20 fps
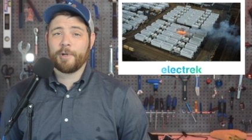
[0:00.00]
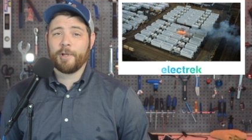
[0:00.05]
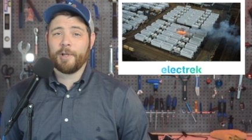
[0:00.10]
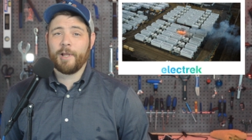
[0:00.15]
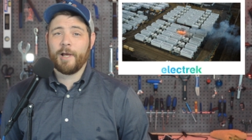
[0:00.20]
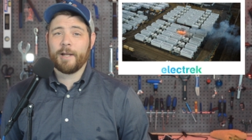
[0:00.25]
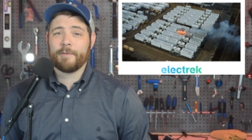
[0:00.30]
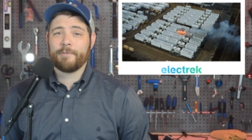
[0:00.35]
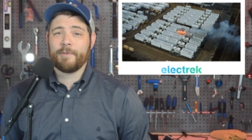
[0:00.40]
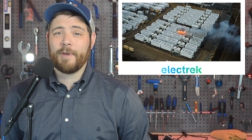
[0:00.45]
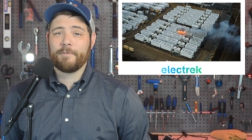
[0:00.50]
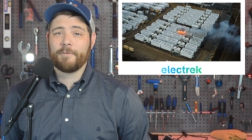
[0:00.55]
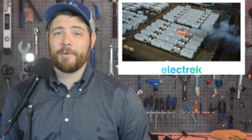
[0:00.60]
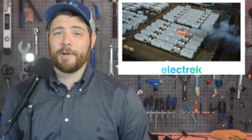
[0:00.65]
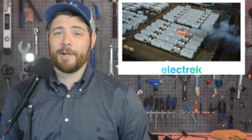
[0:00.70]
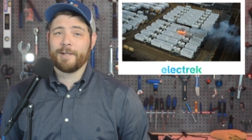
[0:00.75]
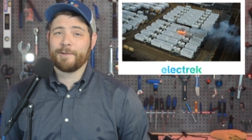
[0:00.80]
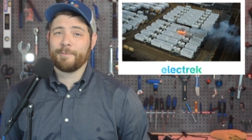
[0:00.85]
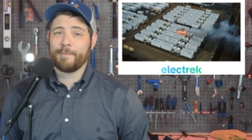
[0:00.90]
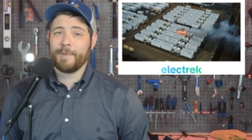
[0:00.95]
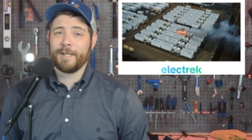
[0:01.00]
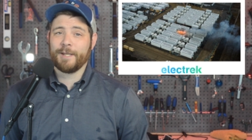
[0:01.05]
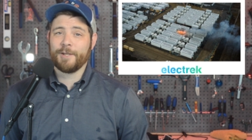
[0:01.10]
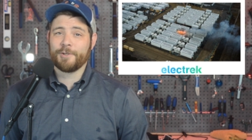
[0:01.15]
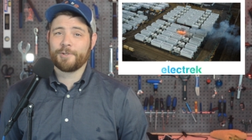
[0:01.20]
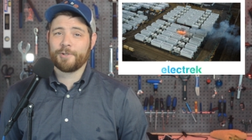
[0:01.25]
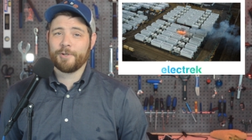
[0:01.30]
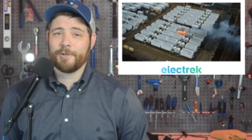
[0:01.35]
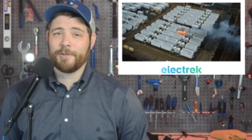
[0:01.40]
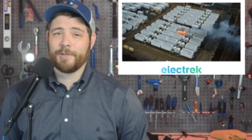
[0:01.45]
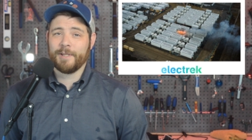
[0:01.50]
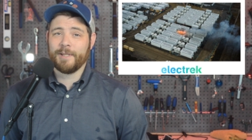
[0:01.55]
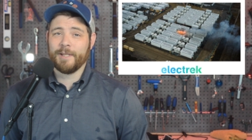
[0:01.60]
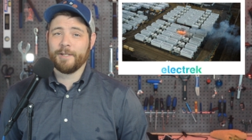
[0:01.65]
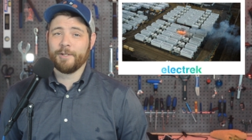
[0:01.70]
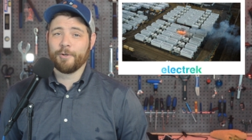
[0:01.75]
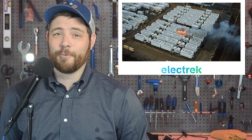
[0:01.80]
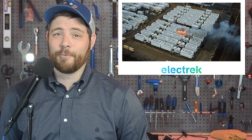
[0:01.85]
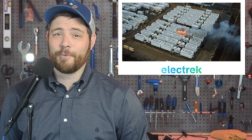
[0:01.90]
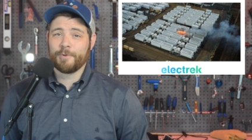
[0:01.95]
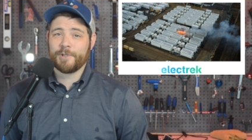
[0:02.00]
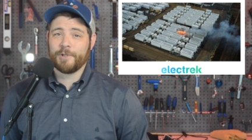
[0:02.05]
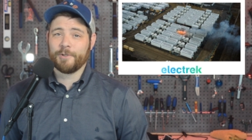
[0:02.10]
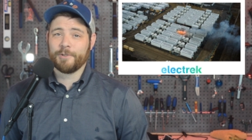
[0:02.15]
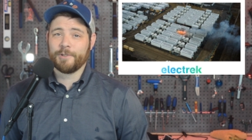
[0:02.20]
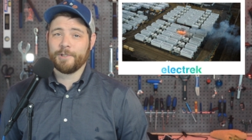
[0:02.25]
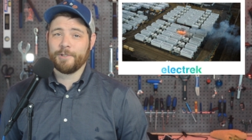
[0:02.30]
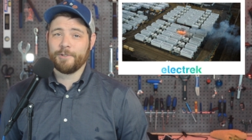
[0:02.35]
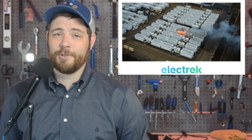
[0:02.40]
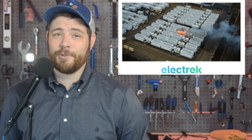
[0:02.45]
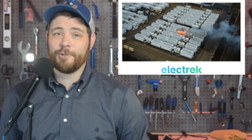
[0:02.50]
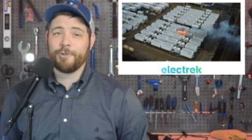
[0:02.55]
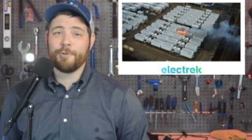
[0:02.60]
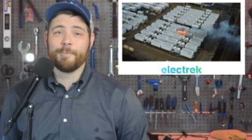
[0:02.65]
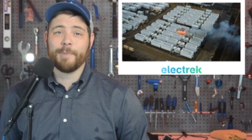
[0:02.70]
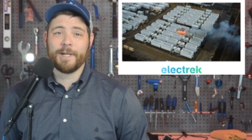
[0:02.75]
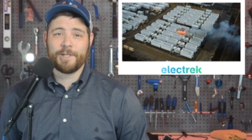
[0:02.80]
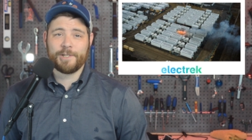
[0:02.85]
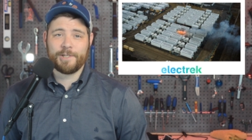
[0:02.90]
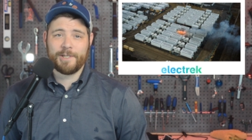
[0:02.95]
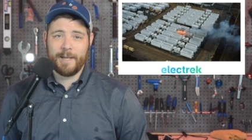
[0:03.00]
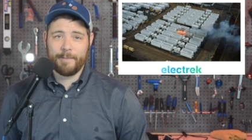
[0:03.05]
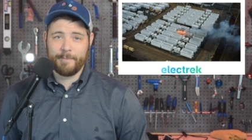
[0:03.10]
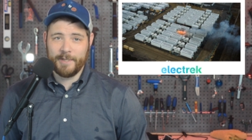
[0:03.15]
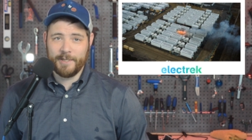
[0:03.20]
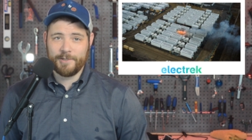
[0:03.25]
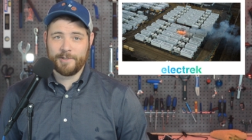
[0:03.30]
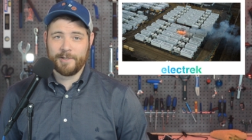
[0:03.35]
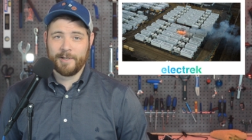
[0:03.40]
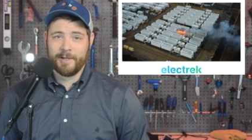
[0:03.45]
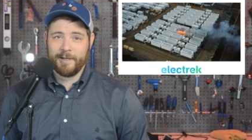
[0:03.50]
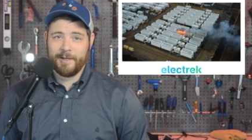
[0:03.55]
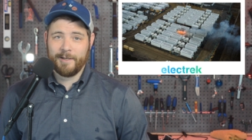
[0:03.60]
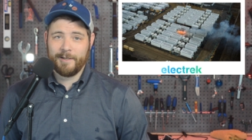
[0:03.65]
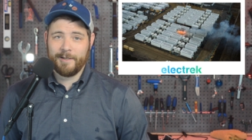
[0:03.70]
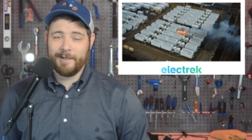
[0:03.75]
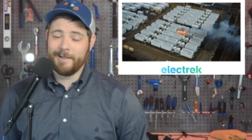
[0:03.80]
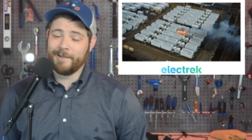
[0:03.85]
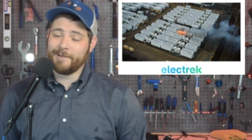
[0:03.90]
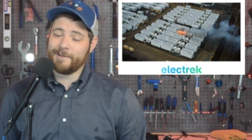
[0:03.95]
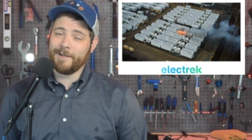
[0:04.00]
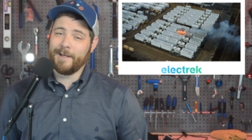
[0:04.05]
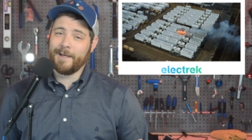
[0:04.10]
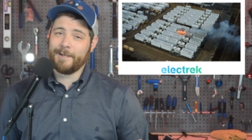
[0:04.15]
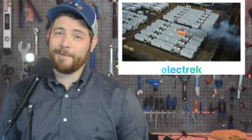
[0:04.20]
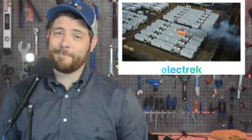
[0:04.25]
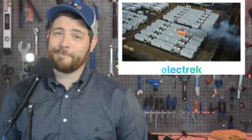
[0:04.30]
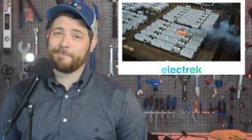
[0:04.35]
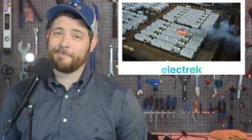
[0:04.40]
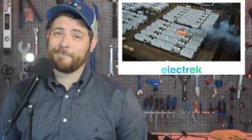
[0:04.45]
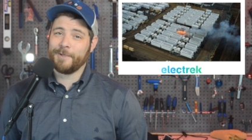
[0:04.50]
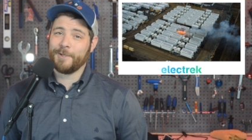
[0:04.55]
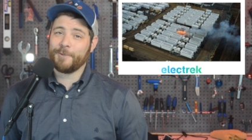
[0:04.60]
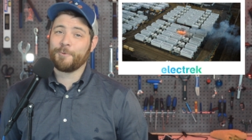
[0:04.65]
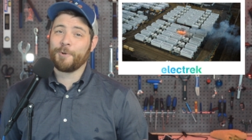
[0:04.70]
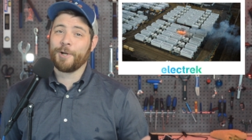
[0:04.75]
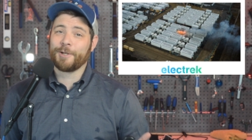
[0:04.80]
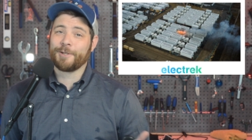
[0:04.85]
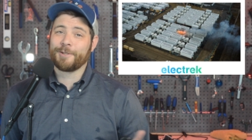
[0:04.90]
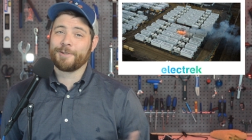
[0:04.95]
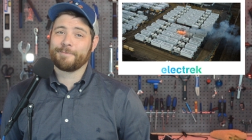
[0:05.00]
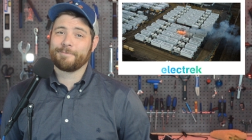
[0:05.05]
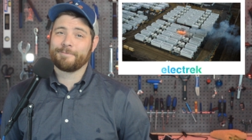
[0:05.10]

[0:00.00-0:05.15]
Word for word: a lot of effort into making sure that they don't result in too much damage. And today, it worked.